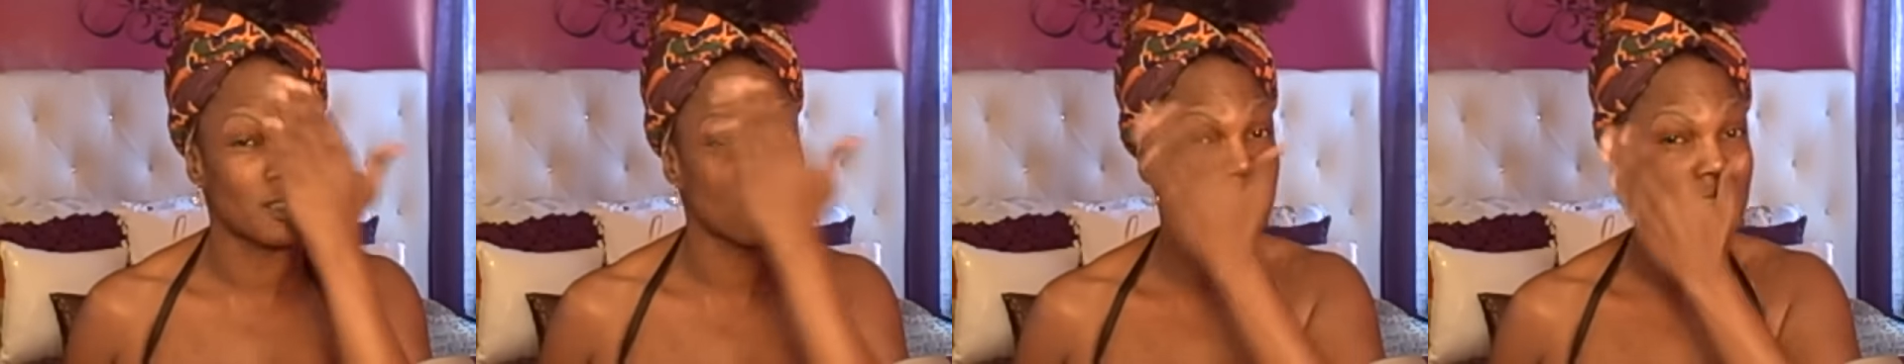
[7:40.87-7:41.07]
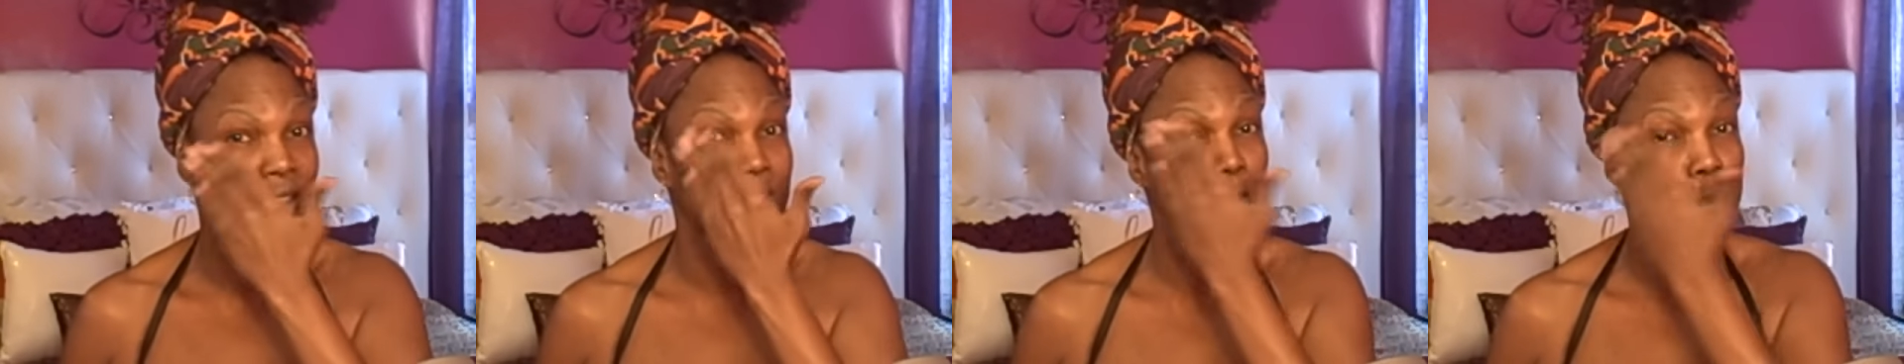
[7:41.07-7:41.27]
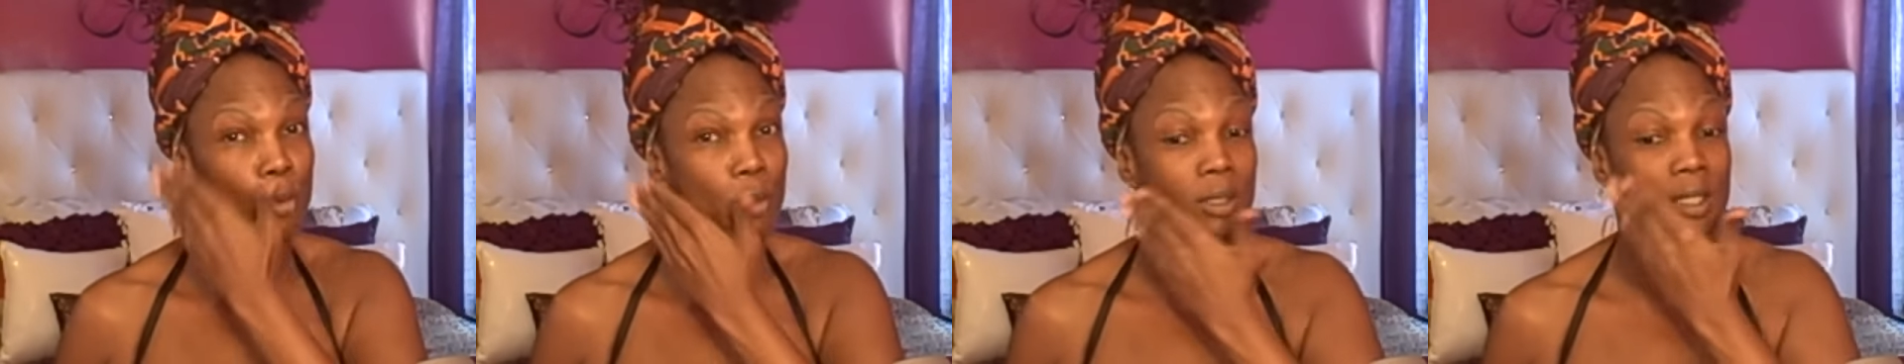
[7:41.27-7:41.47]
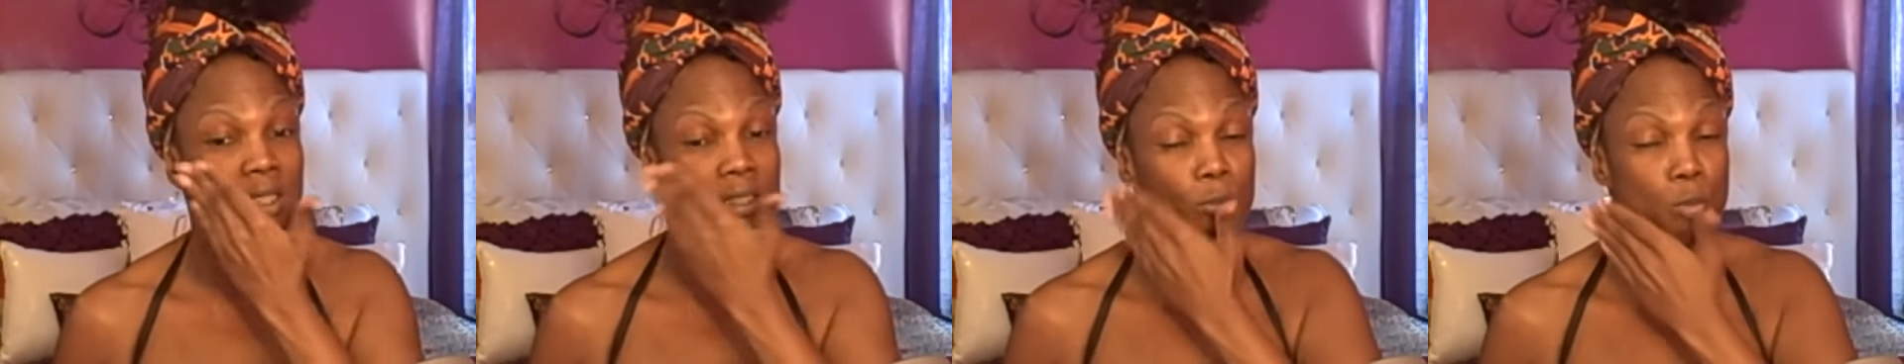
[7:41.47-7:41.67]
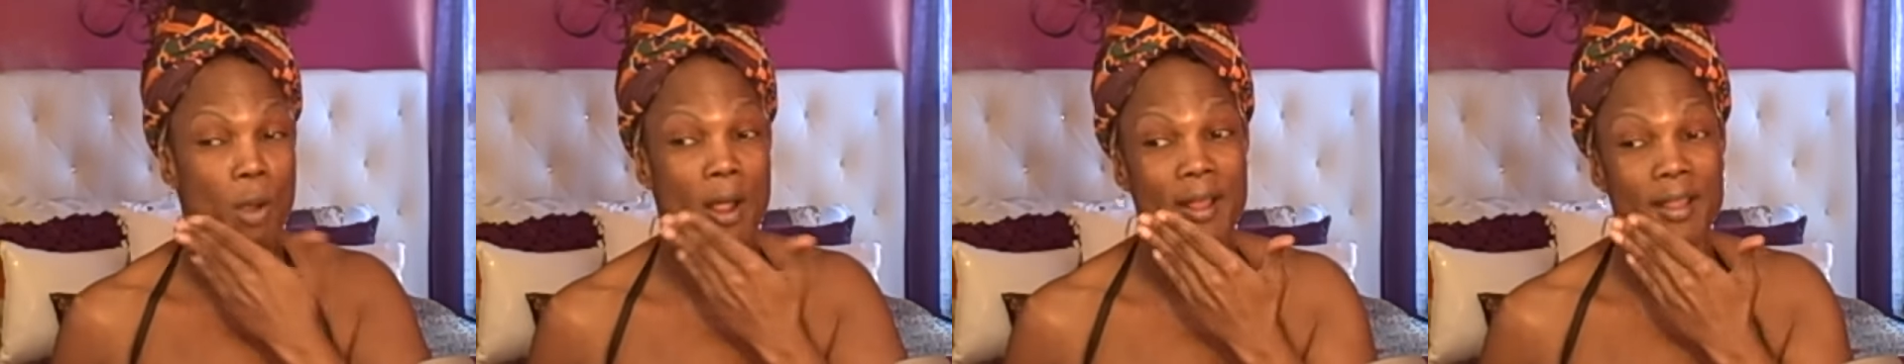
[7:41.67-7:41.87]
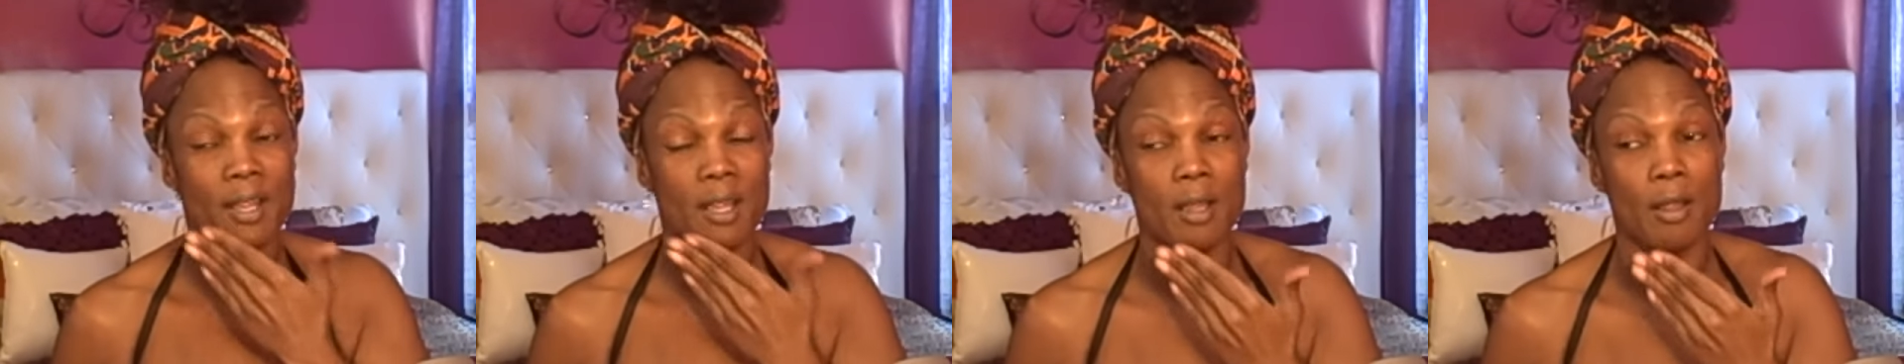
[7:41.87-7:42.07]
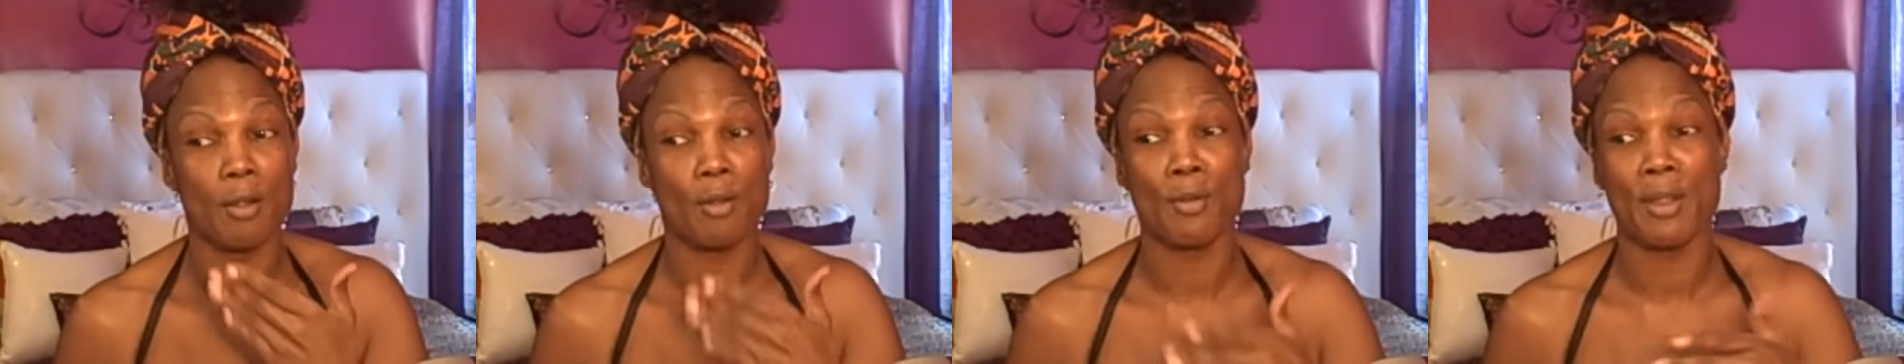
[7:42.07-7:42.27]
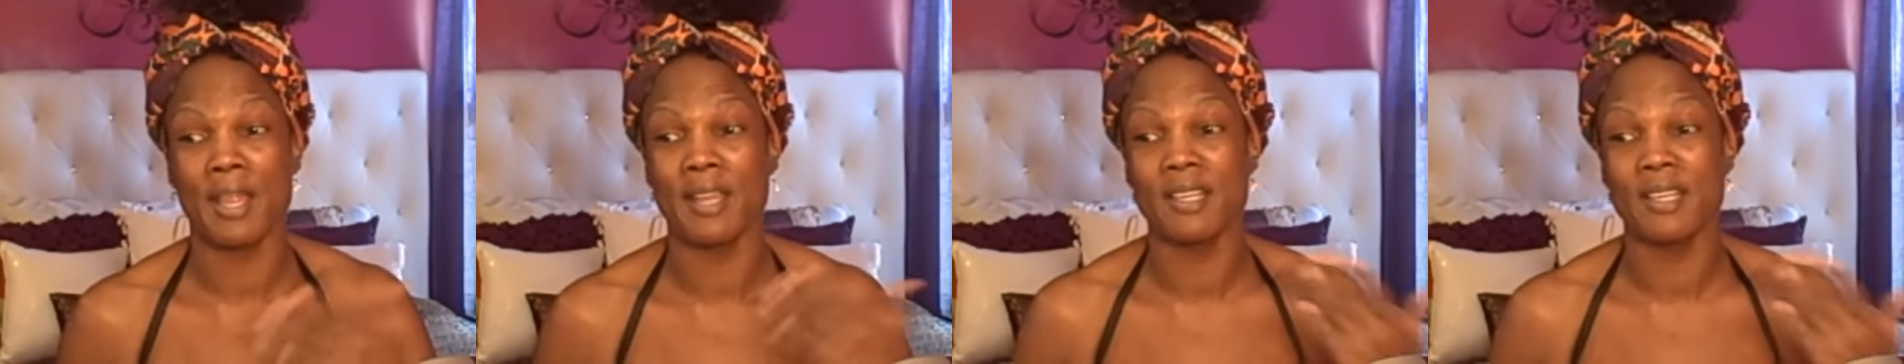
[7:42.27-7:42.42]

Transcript: just doing this right here.